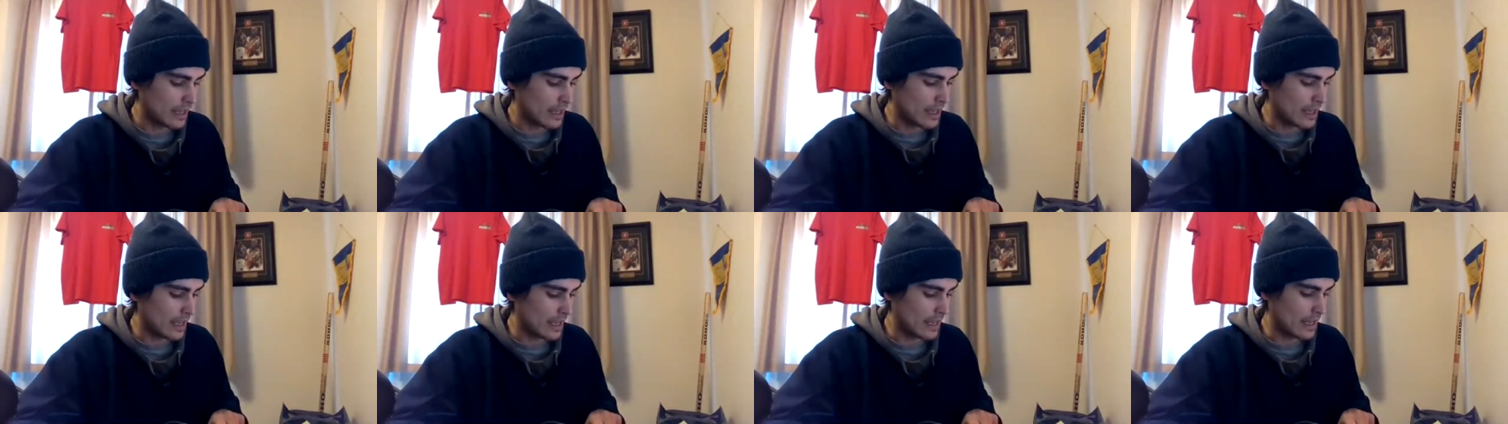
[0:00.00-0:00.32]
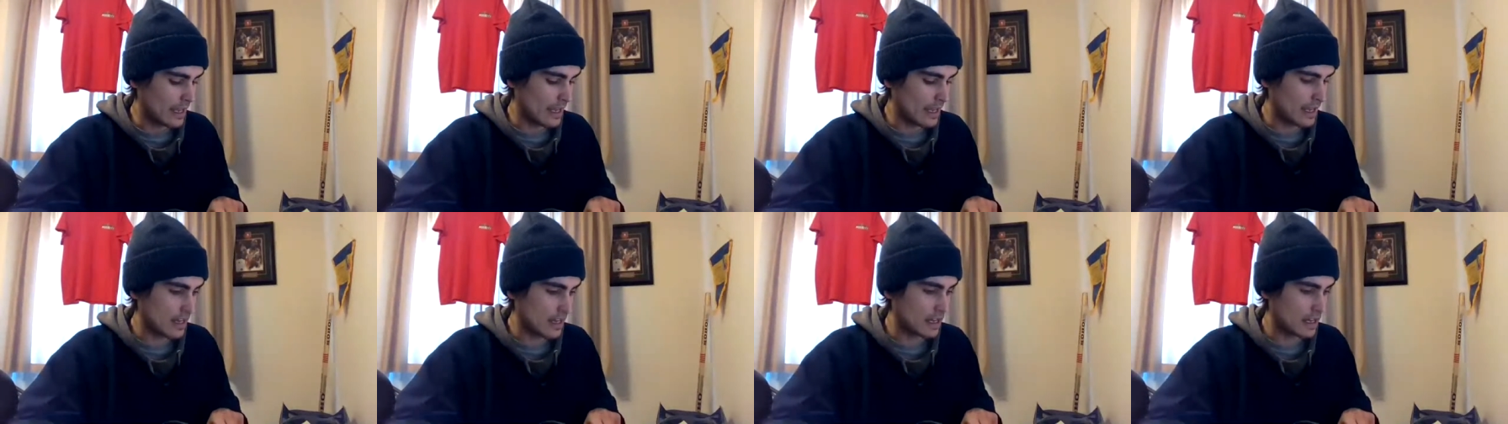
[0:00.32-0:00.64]

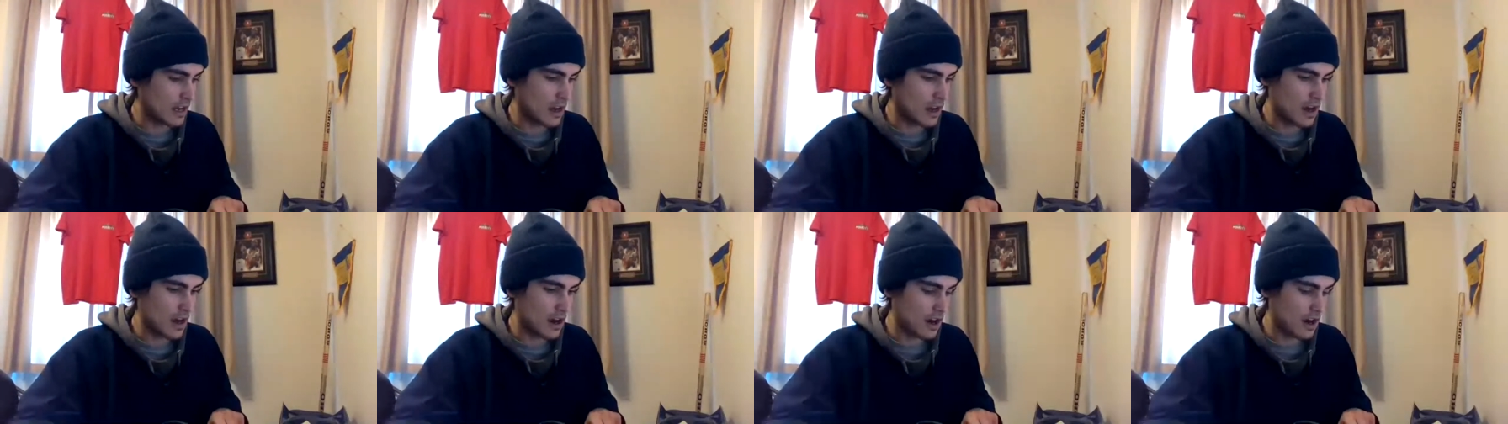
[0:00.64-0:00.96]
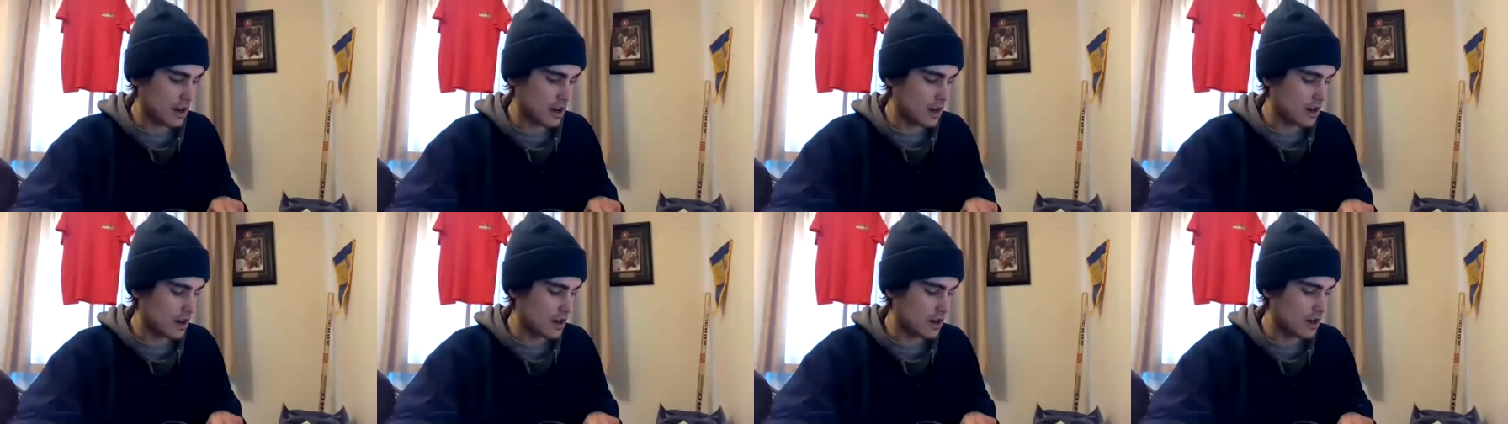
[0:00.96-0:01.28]
And
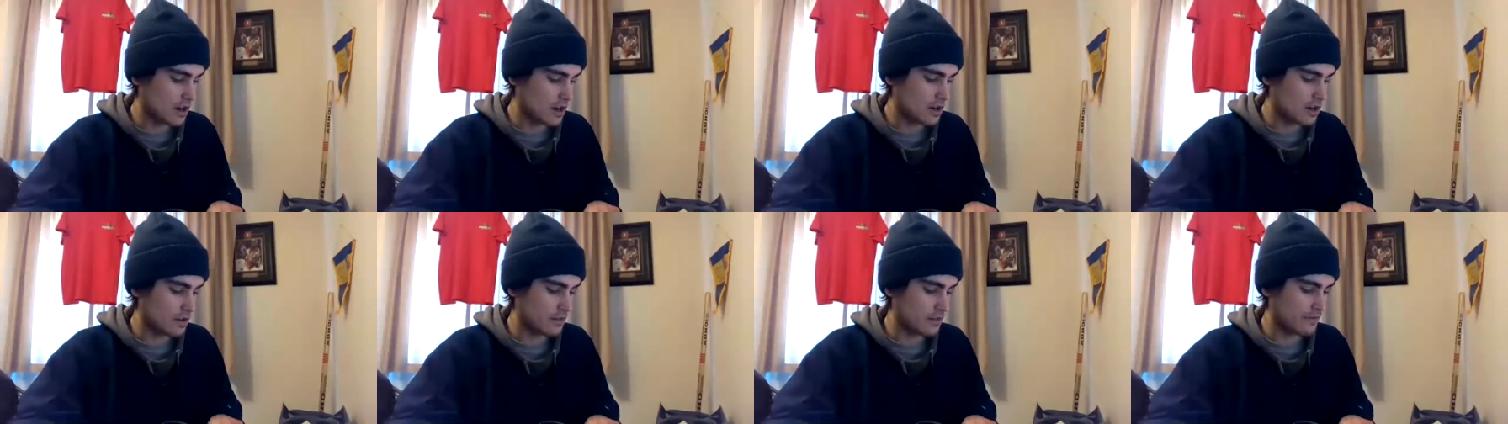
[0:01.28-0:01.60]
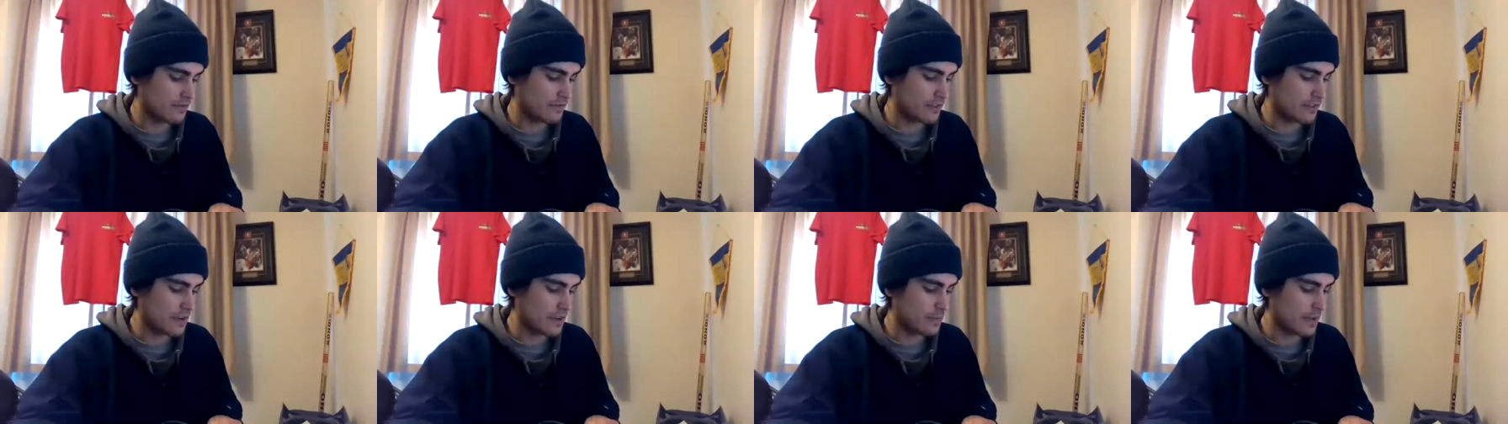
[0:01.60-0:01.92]
our
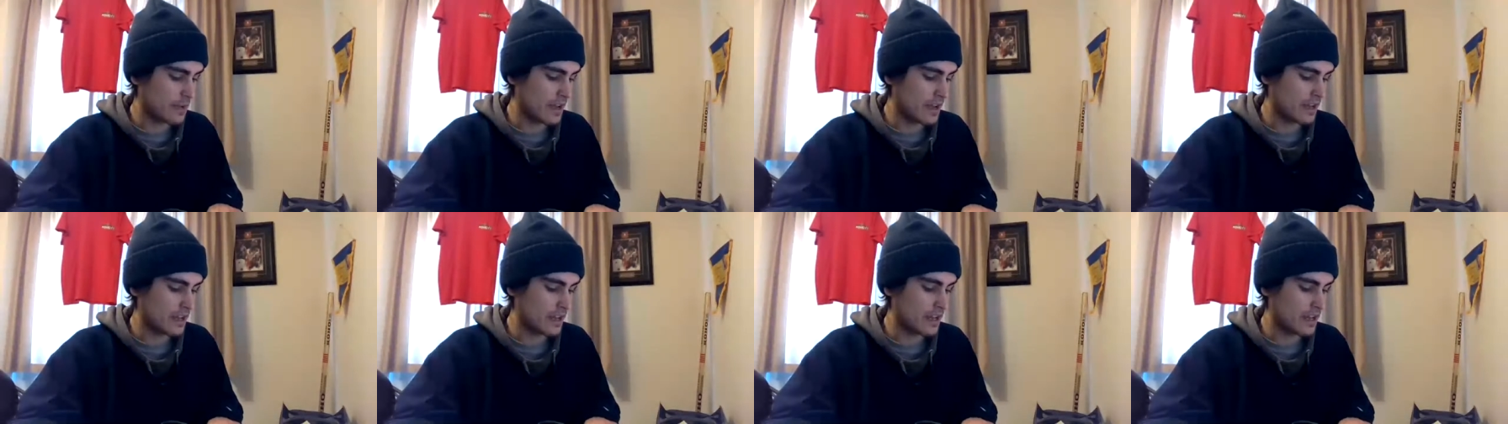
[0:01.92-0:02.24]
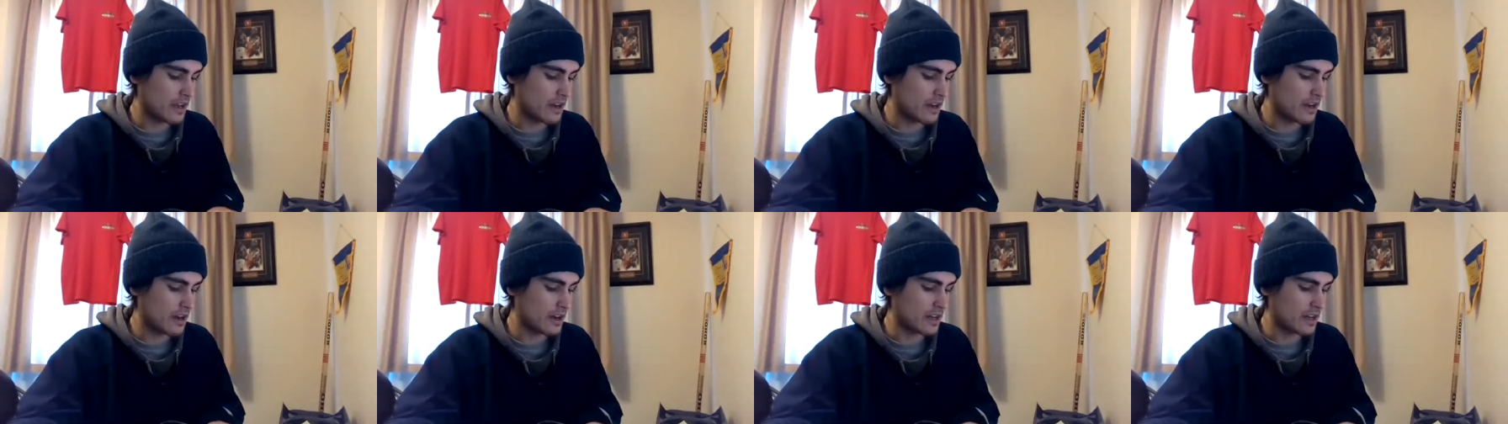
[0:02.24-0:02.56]
free pick
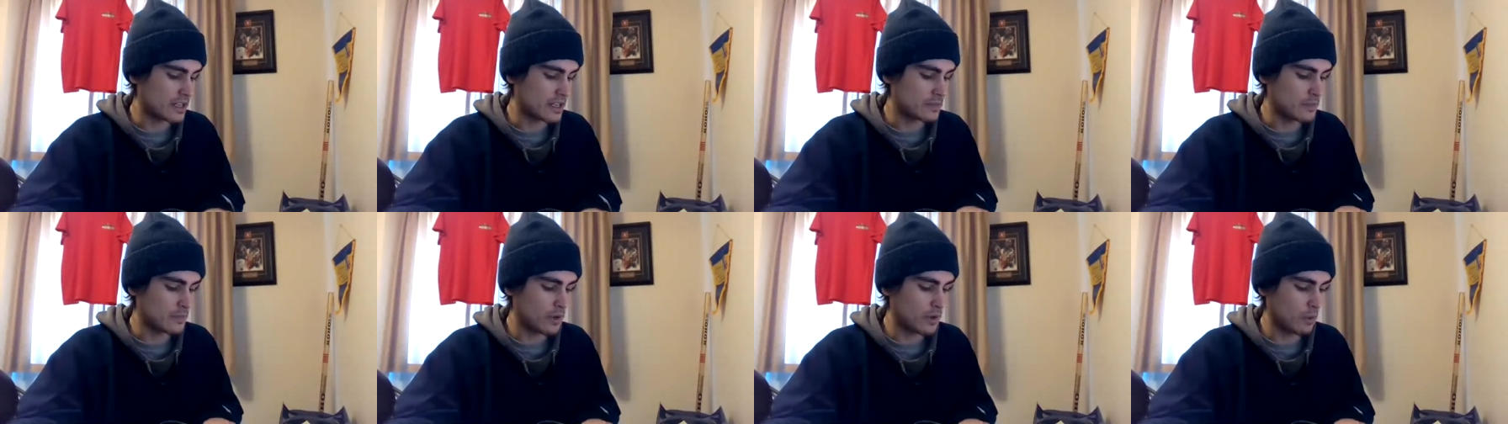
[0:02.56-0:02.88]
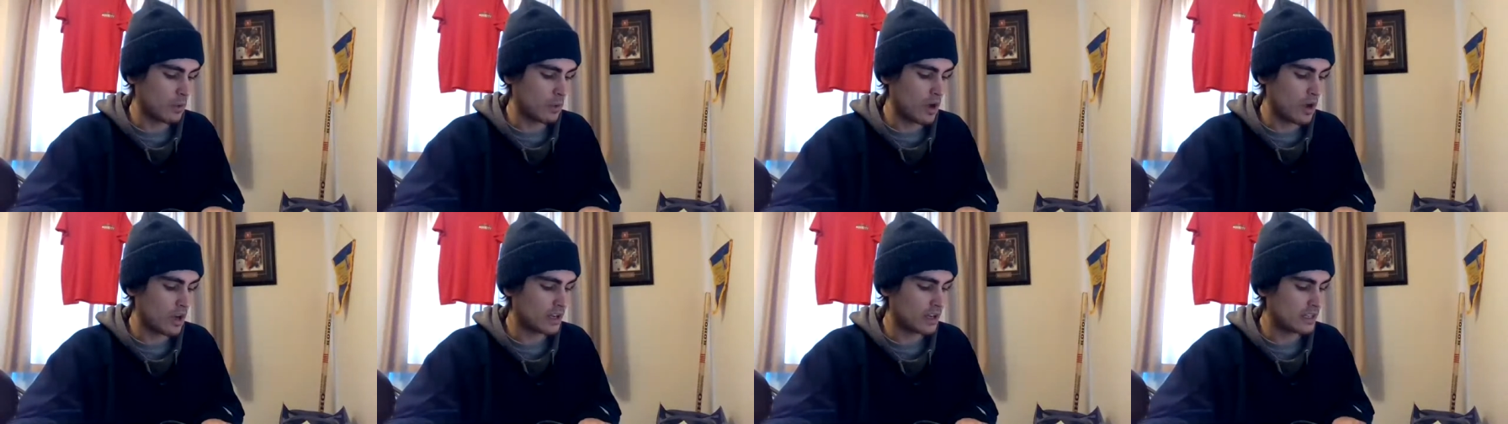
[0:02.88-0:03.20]
here is
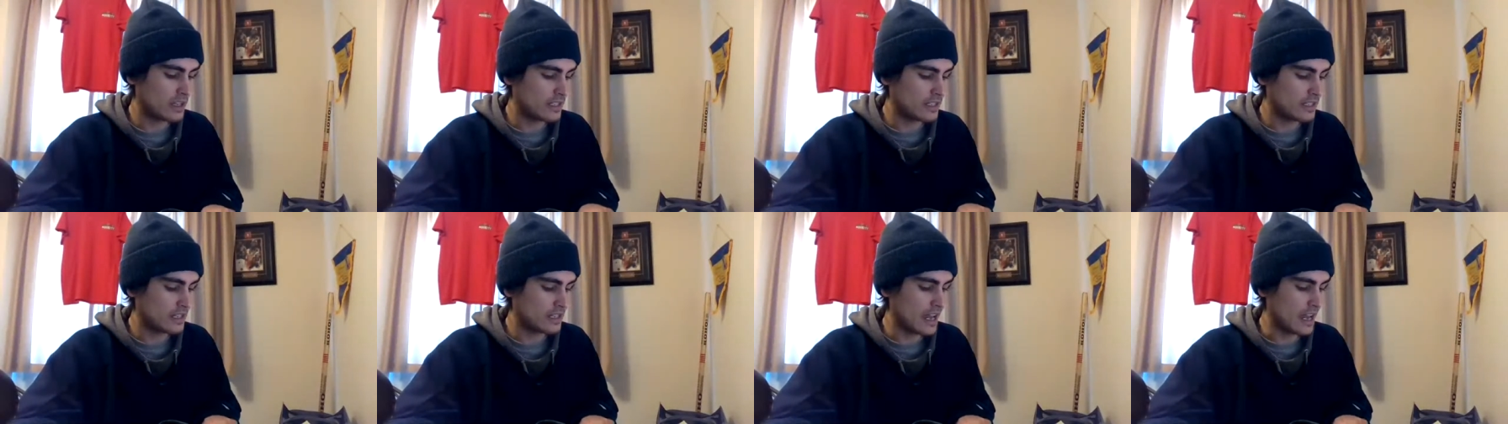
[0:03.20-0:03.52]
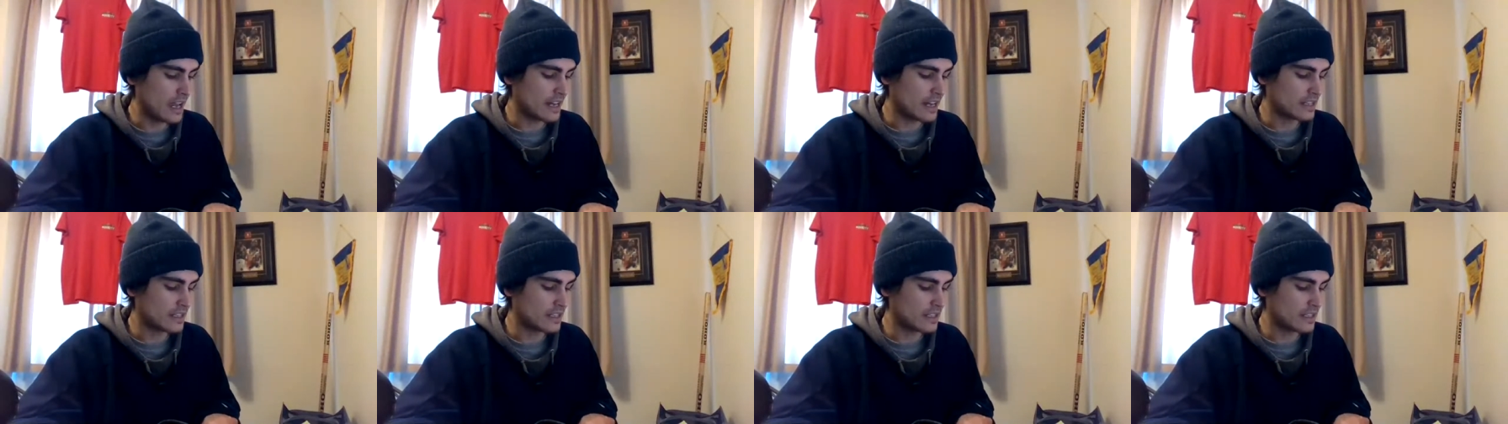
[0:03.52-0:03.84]
Milwaukee,
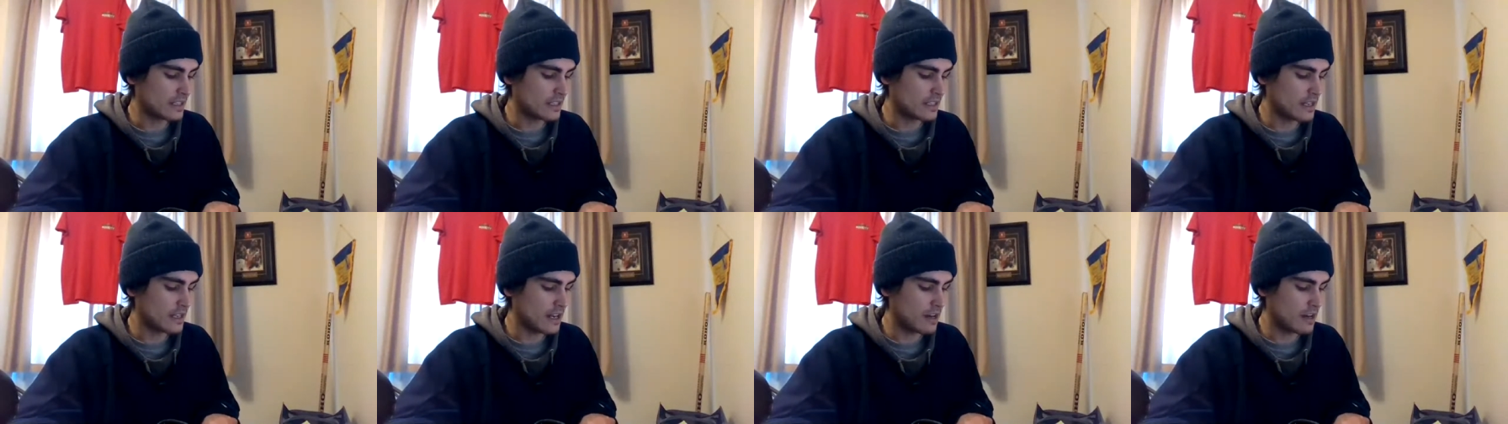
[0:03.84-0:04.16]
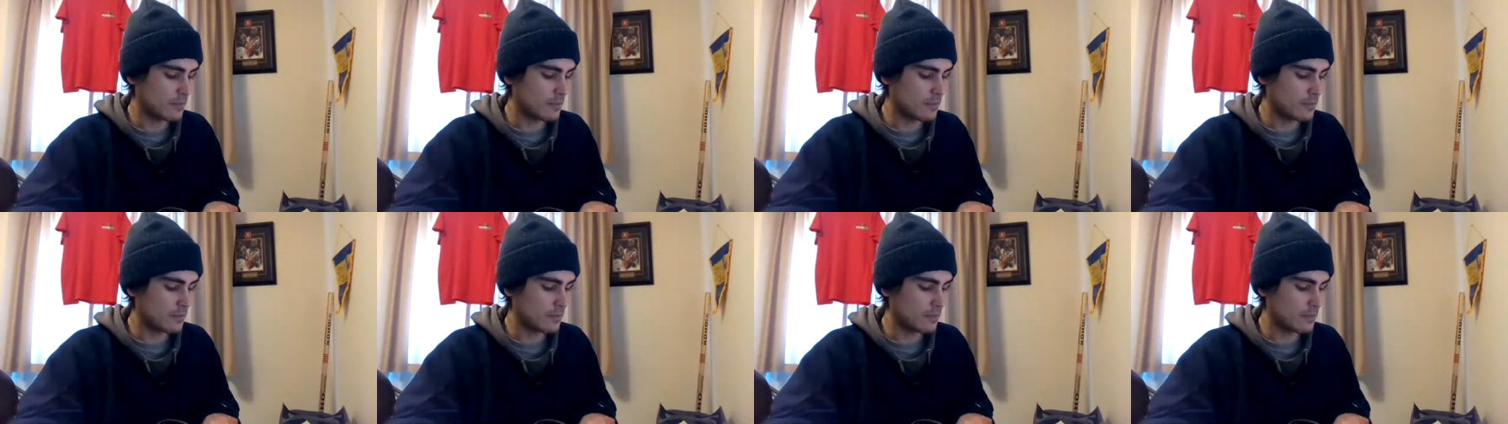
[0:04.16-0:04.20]
Texas here.